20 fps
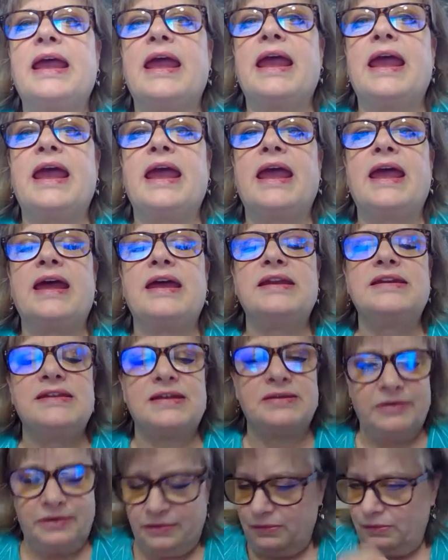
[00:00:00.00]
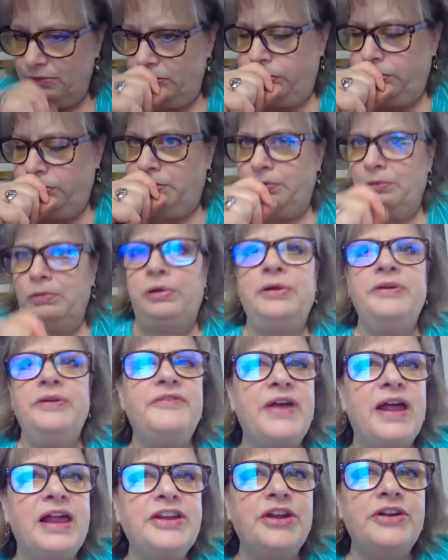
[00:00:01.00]
And
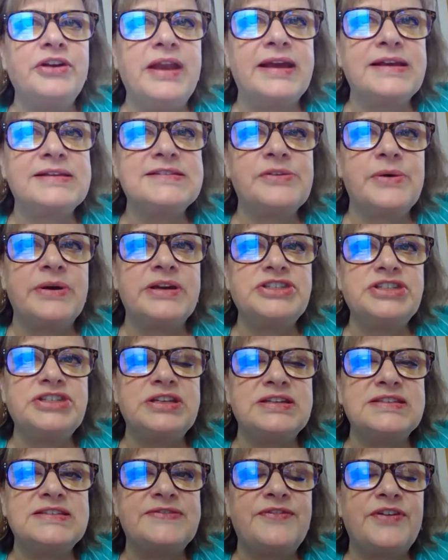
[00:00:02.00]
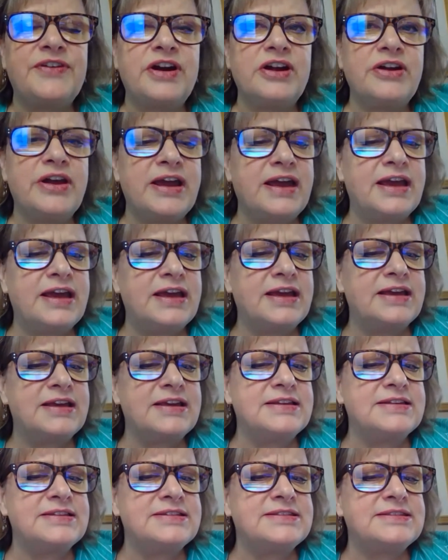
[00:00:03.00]
Val, your next question as far
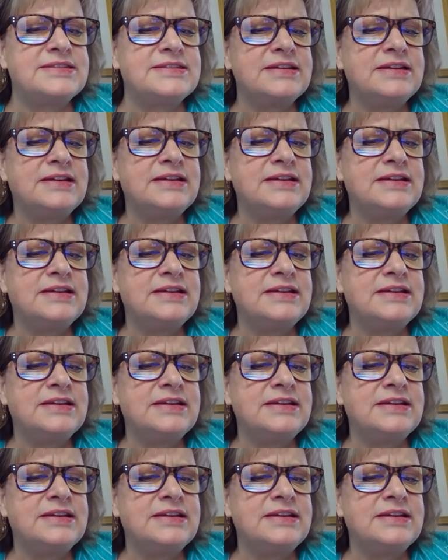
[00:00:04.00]
as